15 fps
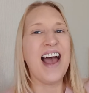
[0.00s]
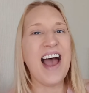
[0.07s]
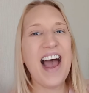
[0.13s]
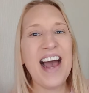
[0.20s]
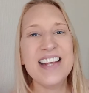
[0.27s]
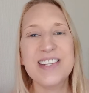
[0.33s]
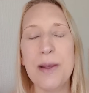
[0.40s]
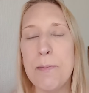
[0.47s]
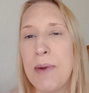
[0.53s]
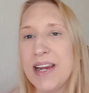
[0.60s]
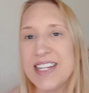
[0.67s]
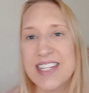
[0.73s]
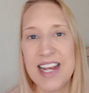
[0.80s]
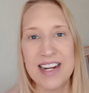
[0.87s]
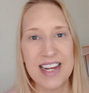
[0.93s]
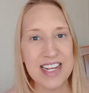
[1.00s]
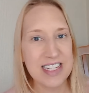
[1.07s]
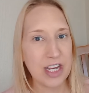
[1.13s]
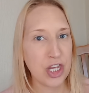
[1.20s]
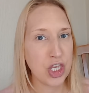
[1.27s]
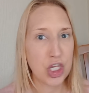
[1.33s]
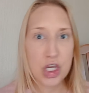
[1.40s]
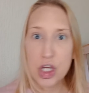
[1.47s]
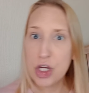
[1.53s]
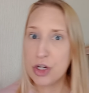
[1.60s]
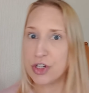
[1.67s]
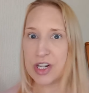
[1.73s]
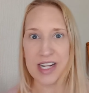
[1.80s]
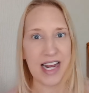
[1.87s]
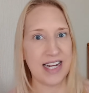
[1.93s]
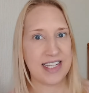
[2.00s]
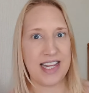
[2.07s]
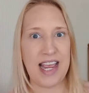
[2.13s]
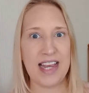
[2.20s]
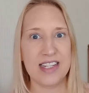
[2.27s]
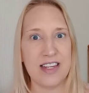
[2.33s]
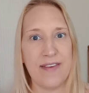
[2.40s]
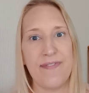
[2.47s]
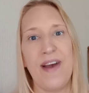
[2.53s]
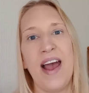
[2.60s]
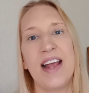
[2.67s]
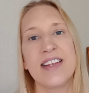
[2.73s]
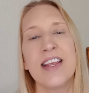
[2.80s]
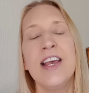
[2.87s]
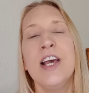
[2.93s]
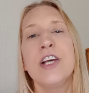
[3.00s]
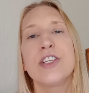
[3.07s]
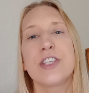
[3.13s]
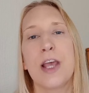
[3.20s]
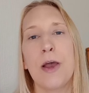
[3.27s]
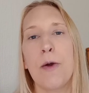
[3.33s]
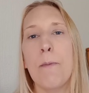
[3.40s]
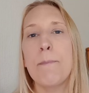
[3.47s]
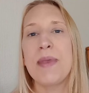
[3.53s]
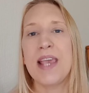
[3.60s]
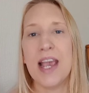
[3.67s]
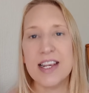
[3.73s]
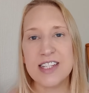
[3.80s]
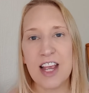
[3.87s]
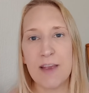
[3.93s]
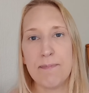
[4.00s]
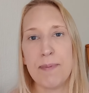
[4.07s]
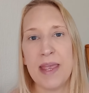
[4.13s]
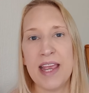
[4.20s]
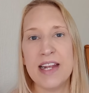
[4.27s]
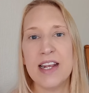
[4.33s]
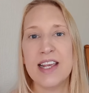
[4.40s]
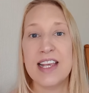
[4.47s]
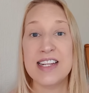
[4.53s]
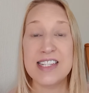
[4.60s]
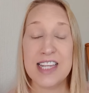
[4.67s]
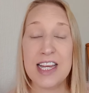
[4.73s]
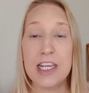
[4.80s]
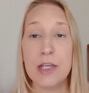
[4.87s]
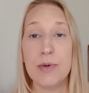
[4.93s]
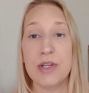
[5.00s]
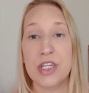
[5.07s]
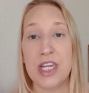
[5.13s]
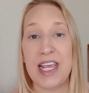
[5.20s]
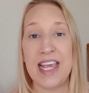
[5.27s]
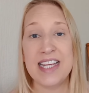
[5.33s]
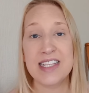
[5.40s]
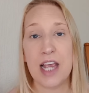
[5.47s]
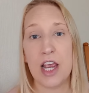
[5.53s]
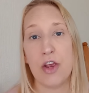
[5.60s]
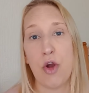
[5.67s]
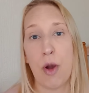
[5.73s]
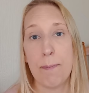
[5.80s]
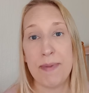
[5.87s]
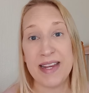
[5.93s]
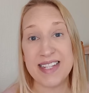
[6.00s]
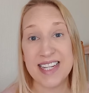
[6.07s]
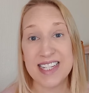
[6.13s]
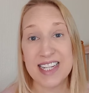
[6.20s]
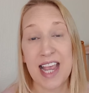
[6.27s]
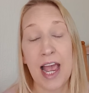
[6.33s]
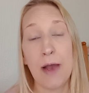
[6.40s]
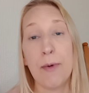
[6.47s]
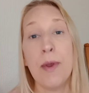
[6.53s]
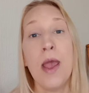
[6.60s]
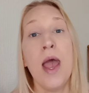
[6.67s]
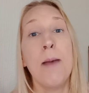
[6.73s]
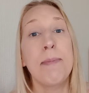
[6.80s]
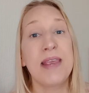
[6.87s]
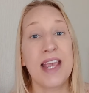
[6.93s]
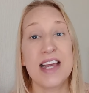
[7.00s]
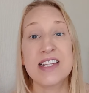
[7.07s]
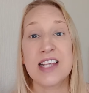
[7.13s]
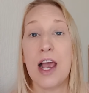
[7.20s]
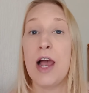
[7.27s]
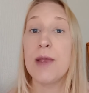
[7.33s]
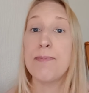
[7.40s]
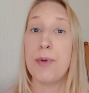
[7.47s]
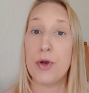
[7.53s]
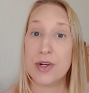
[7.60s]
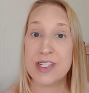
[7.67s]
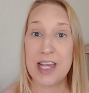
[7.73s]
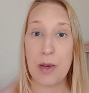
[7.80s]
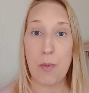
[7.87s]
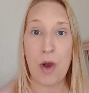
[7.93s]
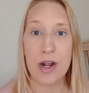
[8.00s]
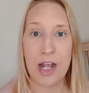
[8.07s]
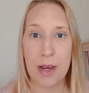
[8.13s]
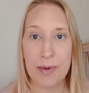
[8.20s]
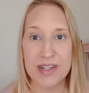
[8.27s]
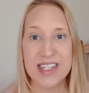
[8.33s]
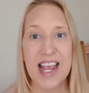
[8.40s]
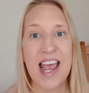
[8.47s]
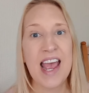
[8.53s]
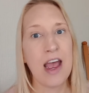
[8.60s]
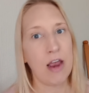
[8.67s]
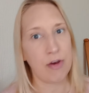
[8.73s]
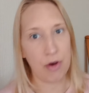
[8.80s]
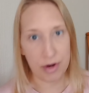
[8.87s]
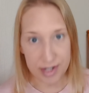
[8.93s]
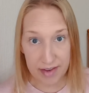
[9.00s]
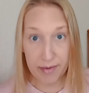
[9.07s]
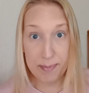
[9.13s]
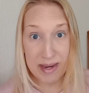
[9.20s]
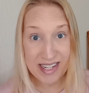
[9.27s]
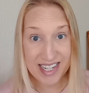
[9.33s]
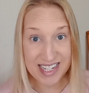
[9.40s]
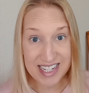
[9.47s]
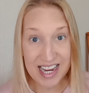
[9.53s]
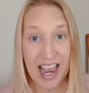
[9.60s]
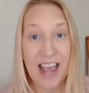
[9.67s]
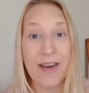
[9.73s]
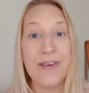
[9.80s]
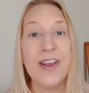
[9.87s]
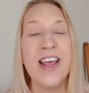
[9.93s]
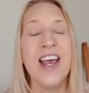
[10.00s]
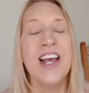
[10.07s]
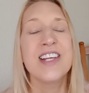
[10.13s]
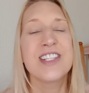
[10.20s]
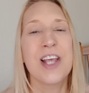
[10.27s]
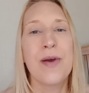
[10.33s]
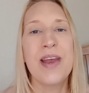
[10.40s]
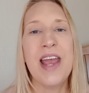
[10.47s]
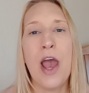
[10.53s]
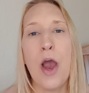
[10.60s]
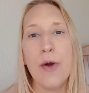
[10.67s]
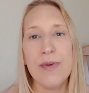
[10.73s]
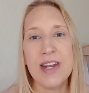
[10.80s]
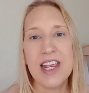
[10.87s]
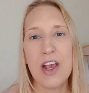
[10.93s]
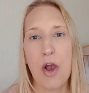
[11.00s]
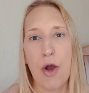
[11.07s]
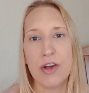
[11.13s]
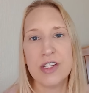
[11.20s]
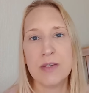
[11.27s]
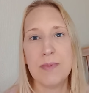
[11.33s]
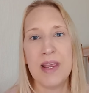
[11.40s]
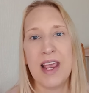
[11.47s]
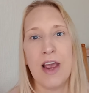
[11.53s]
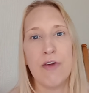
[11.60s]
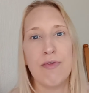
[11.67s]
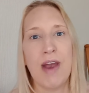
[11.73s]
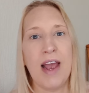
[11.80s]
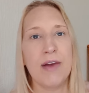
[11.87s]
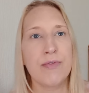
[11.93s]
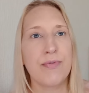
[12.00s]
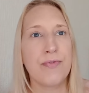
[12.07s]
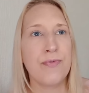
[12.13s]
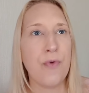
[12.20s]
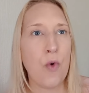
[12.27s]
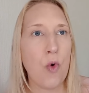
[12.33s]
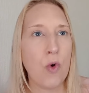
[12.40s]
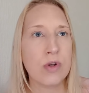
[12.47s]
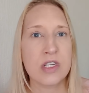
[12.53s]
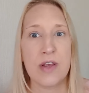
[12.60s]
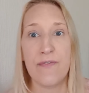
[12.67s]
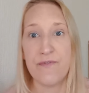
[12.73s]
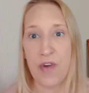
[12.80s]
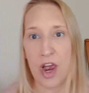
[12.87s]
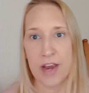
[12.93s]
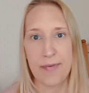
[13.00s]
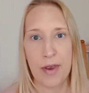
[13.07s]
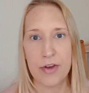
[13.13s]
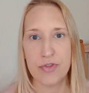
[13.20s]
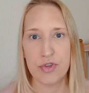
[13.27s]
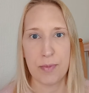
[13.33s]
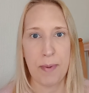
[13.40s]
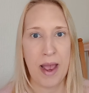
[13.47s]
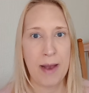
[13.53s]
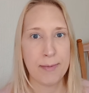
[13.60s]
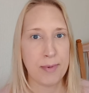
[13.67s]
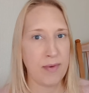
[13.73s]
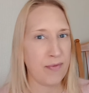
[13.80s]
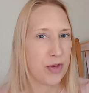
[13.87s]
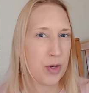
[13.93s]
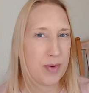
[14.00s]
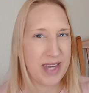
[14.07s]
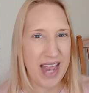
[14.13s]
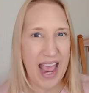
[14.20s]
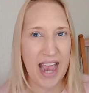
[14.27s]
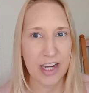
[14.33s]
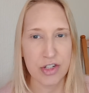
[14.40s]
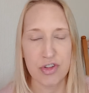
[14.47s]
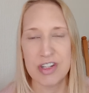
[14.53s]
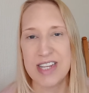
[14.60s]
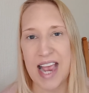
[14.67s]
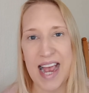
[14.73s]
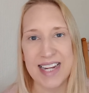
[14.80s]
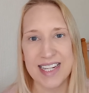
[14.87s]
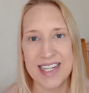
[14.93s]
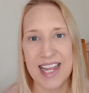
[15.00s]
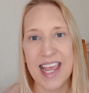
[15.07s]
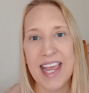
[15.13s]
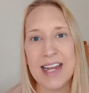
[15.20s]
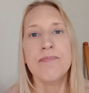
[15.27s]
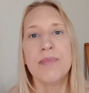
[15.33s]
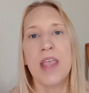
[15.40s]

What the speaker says: And my son is a huge Gladiator fan. So because I've been continuous years, I got a big discount. Because I booked it while I was there, I got another big discount. So it only cost me around £400 to £500 with a few of the extras added in.